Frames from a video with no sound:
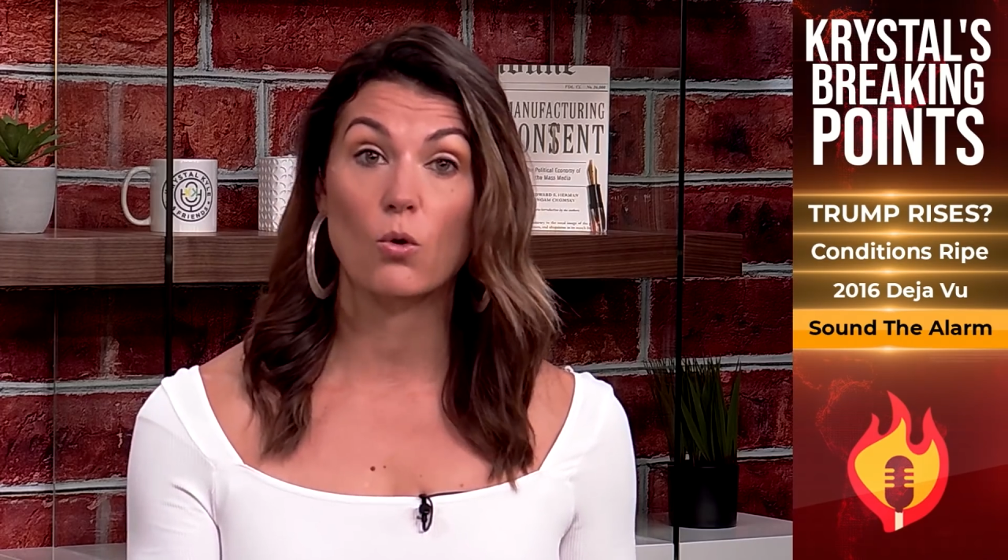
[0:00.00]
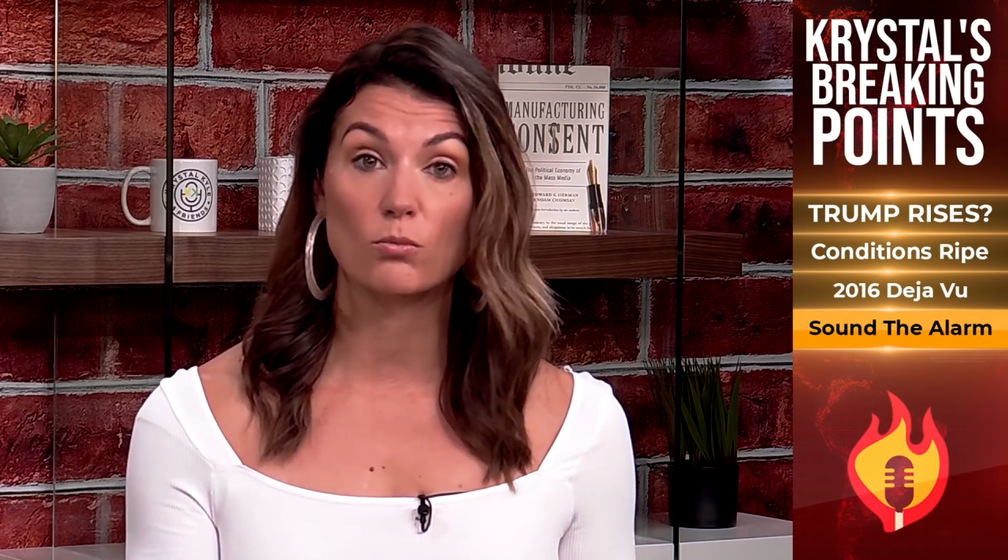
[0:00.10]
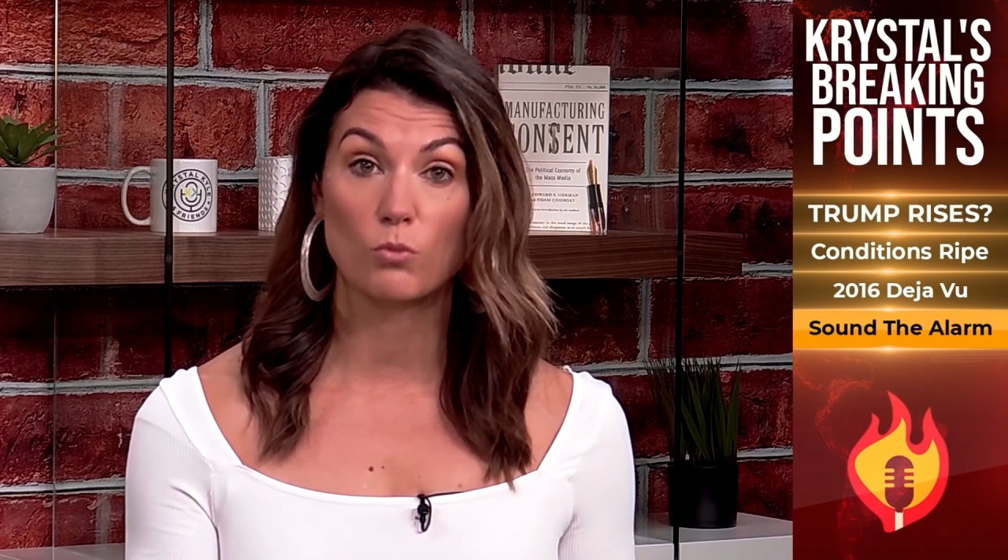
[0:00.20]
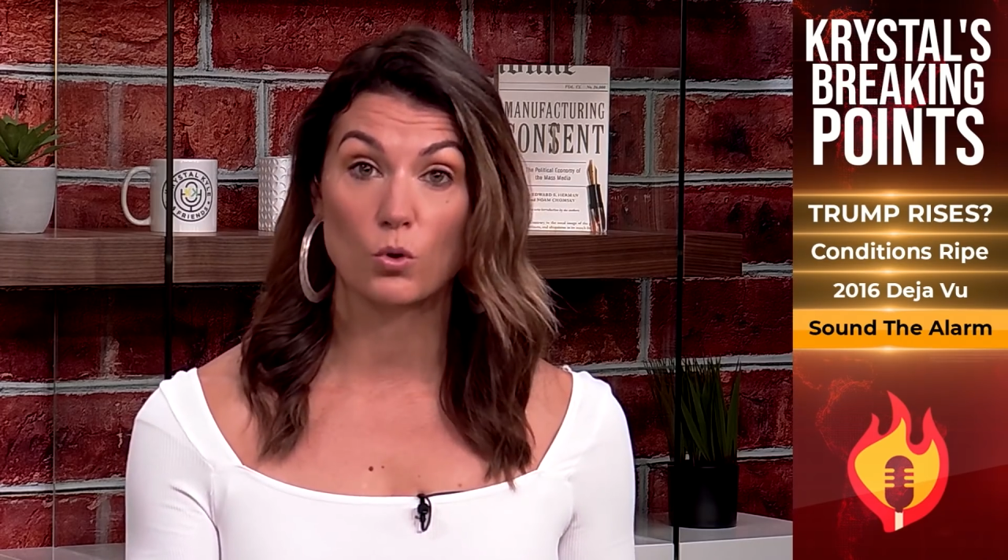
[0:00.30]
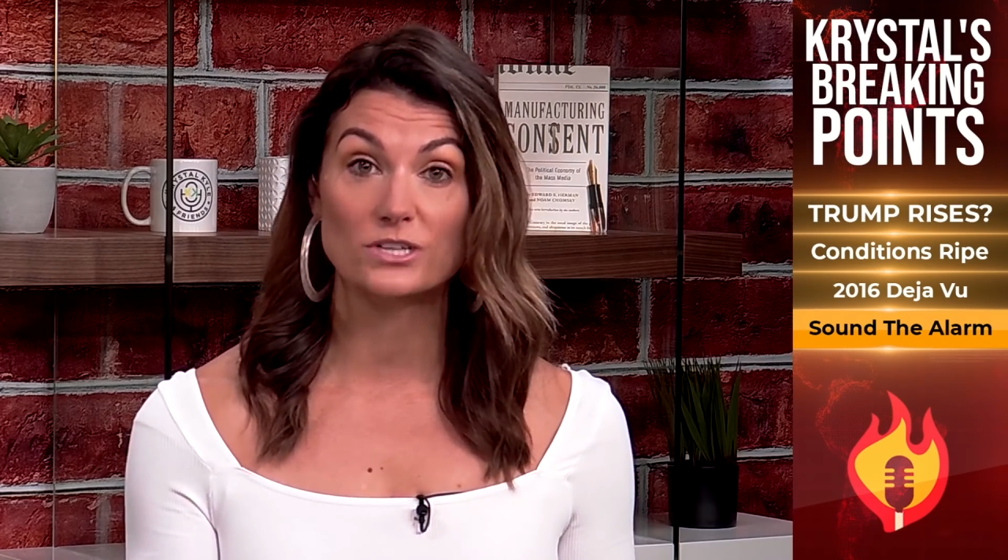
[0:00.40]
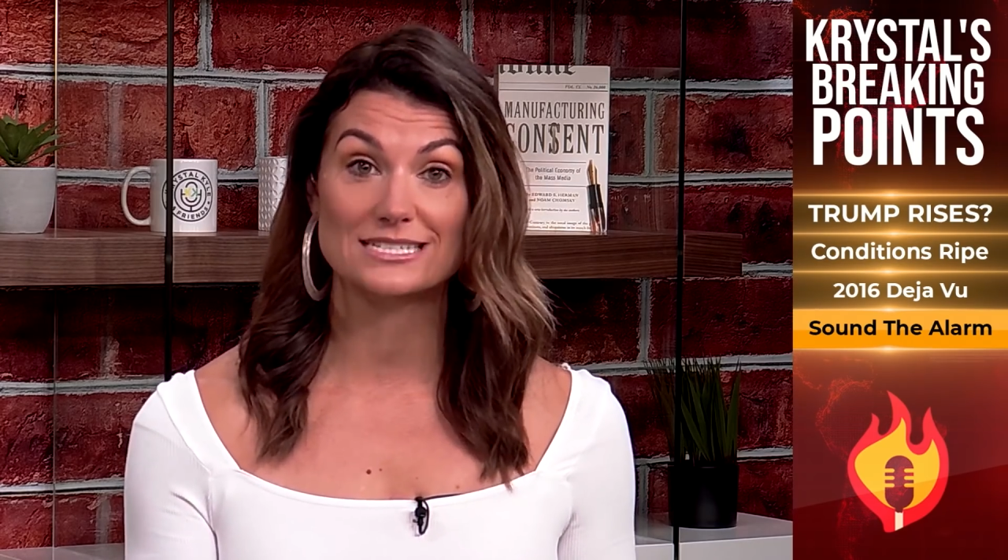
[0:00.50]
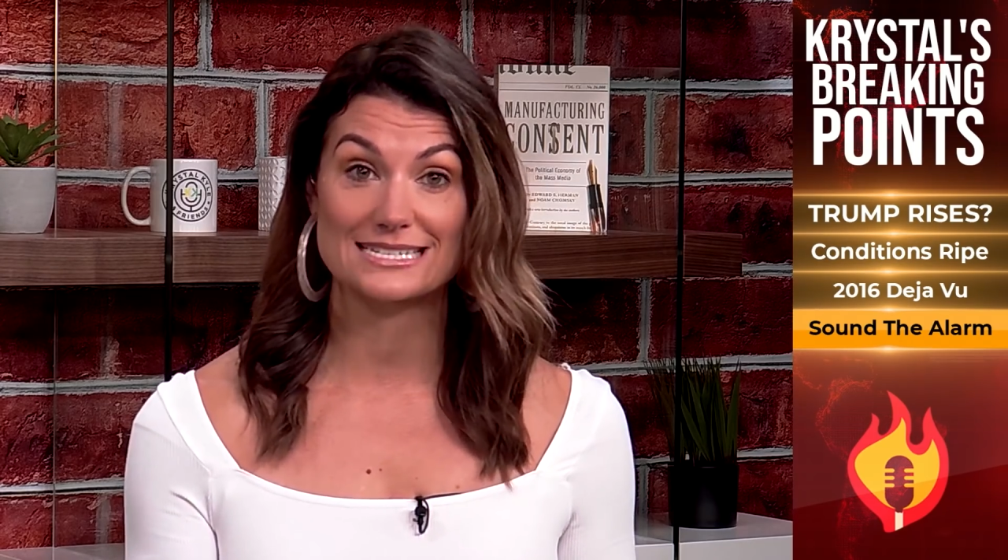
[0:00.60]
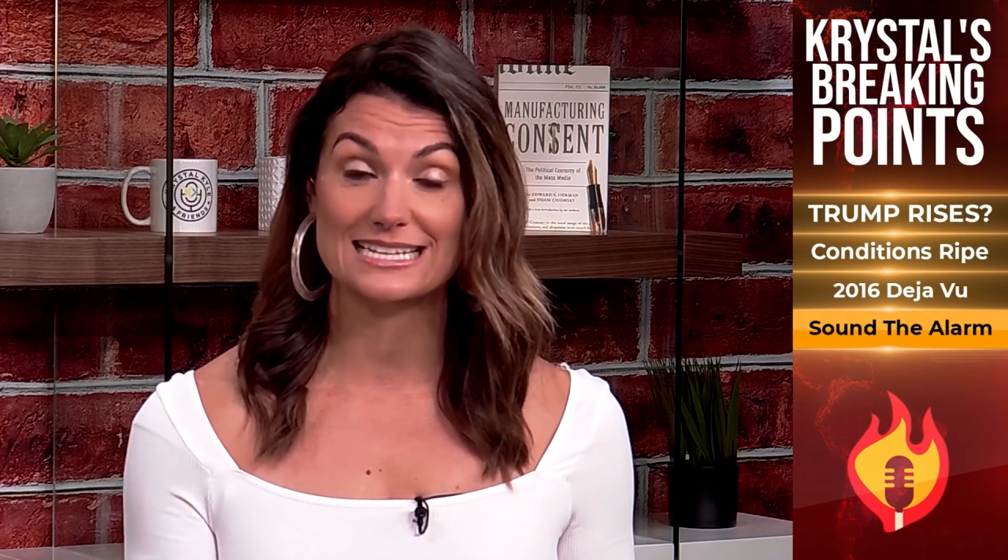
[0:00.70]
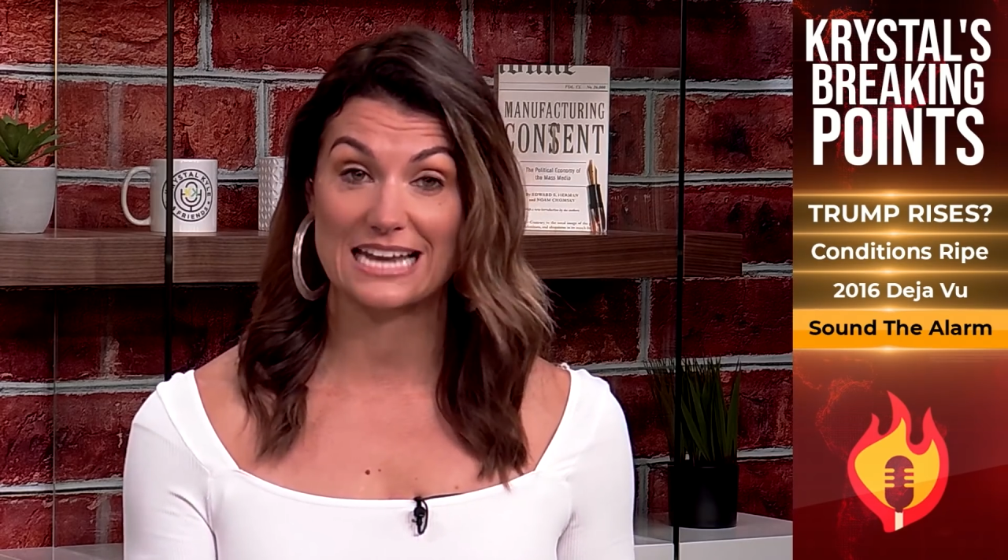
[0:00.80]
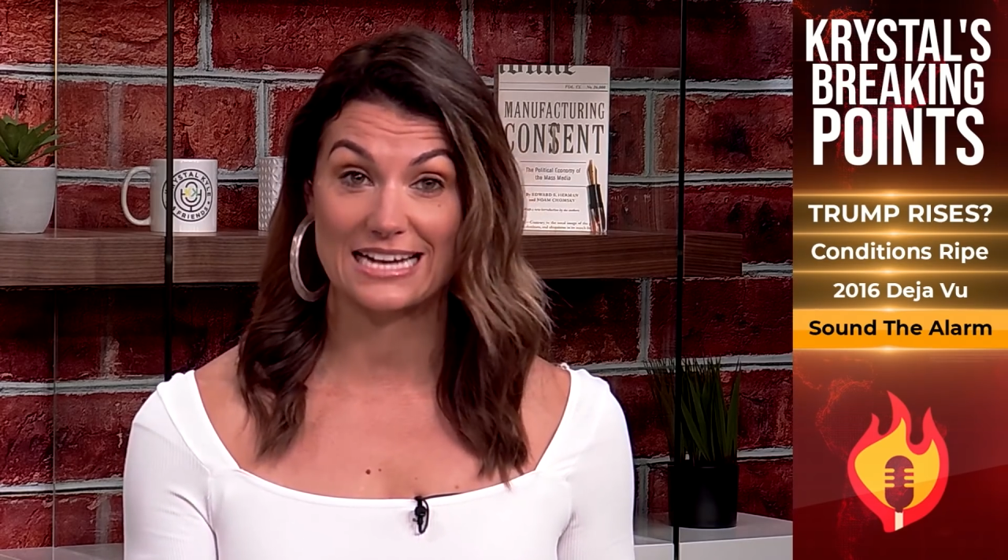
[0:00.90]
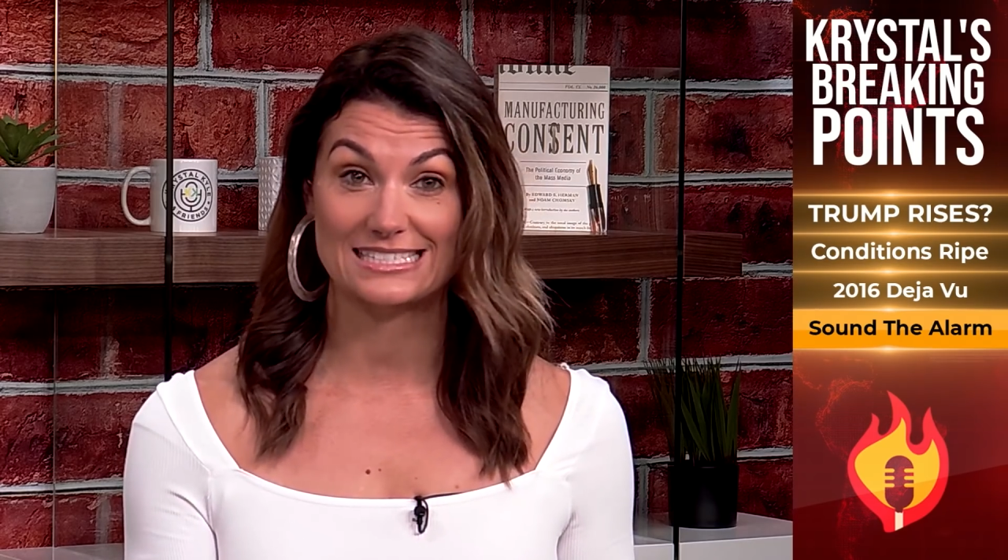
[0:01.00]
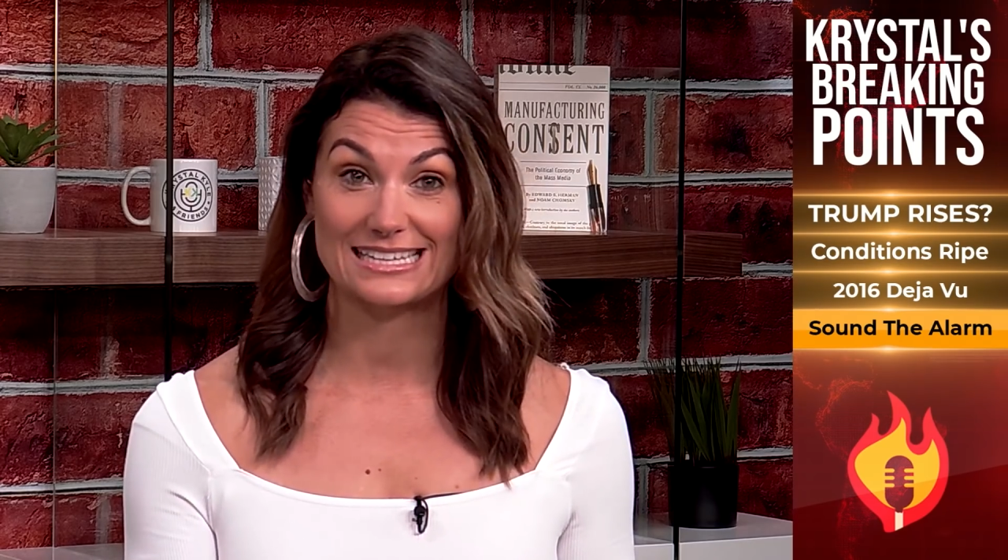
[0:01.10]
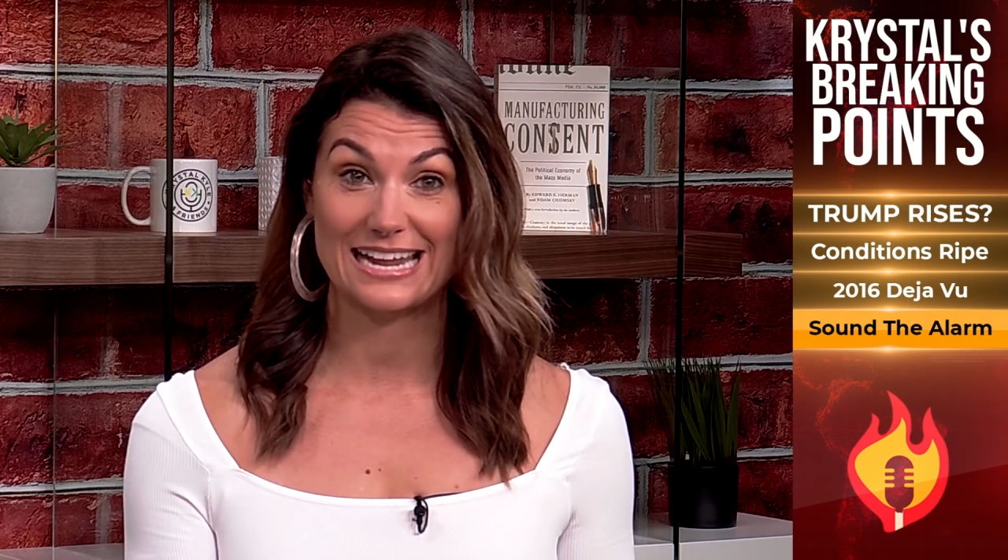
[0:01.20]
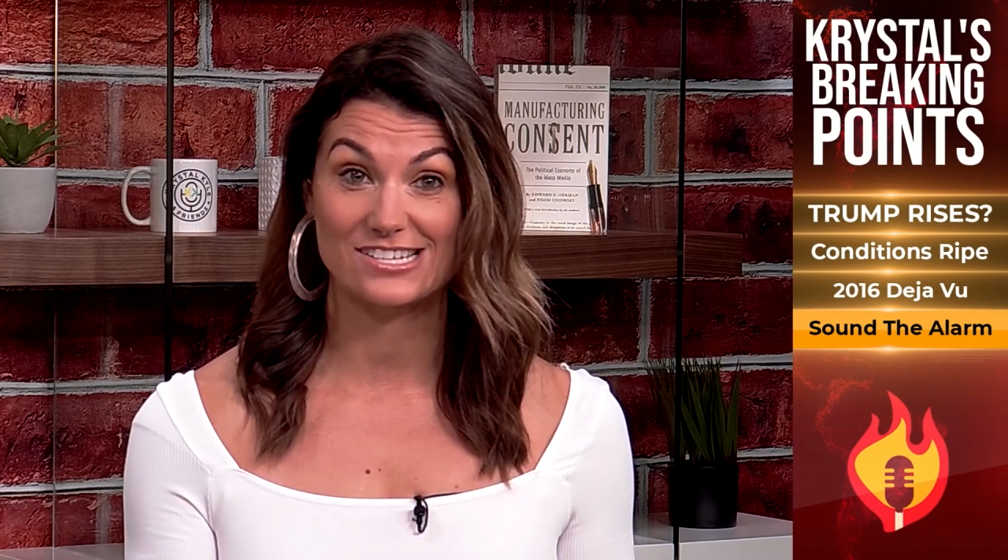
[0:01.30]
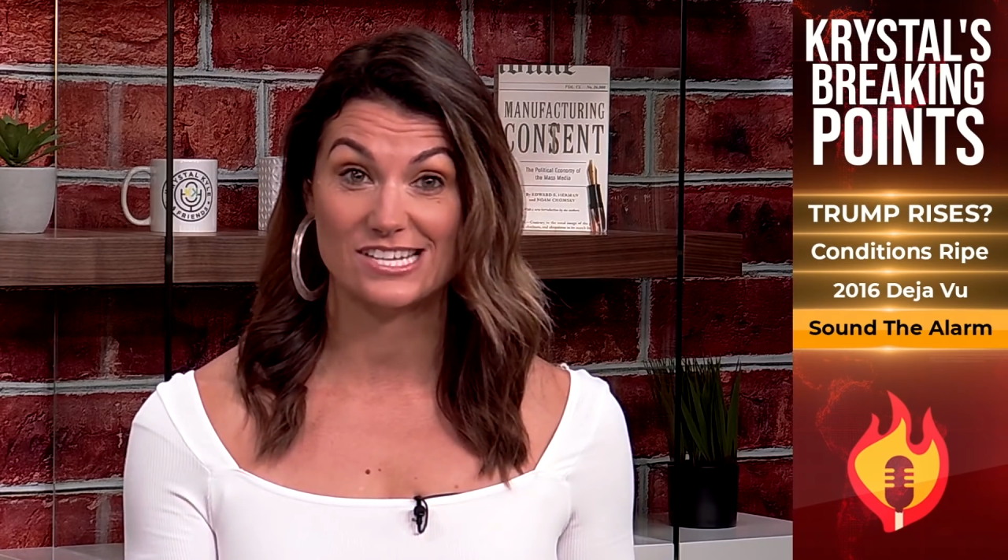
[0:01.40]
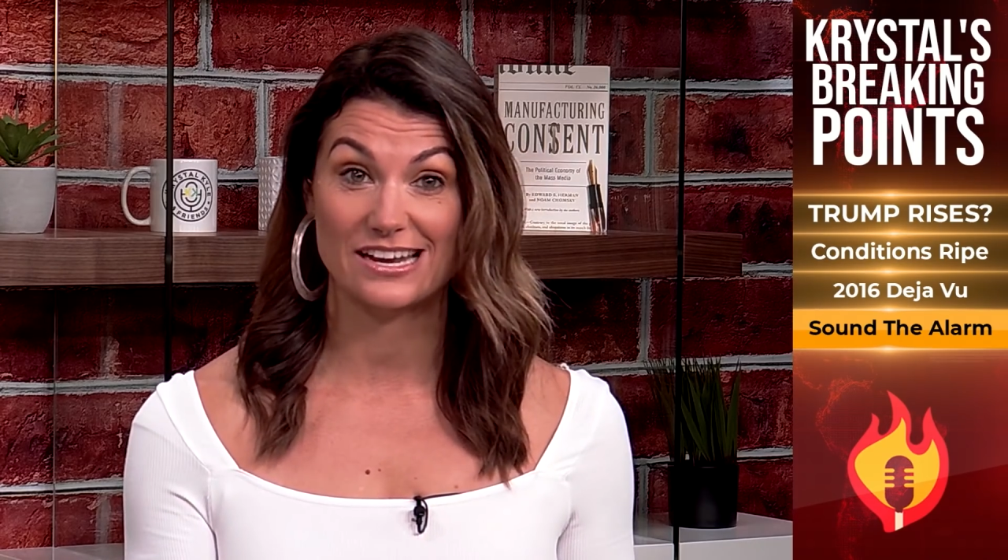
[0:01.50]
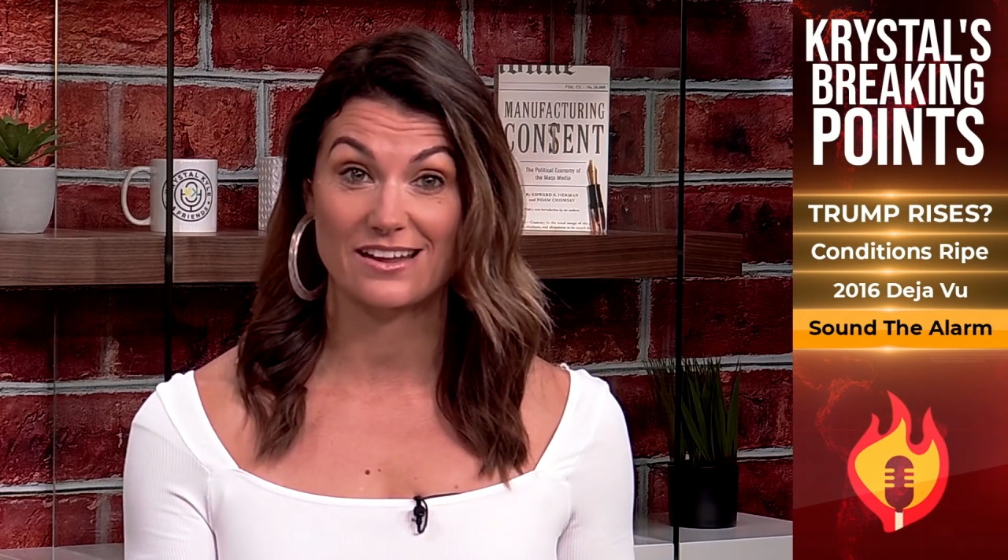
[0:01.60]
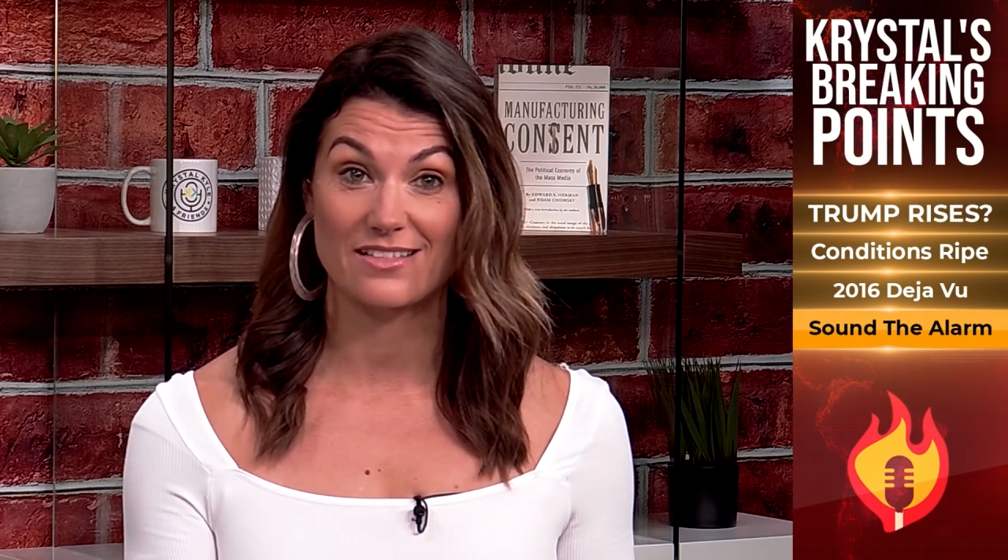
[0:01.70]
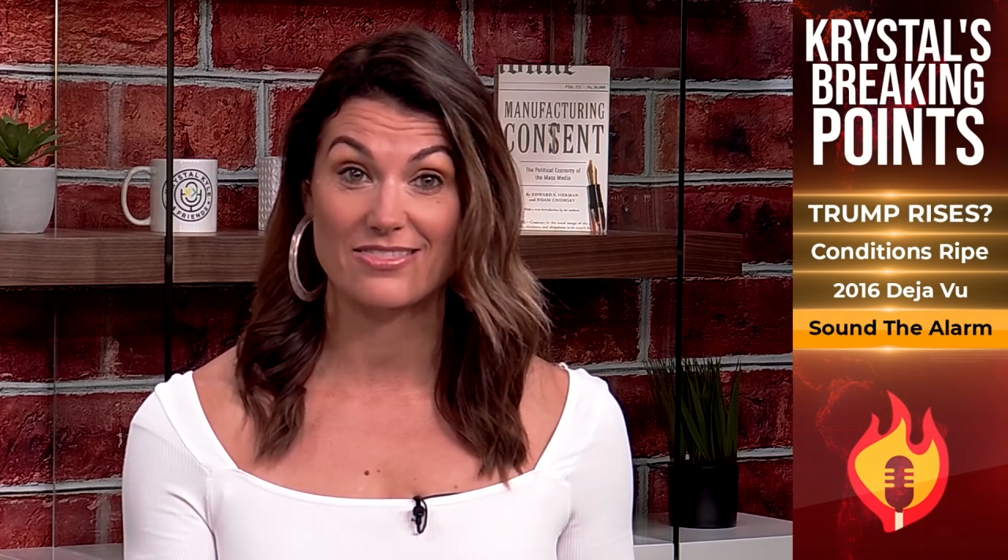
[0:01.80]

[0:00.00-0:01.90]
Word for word: or more disconnected nation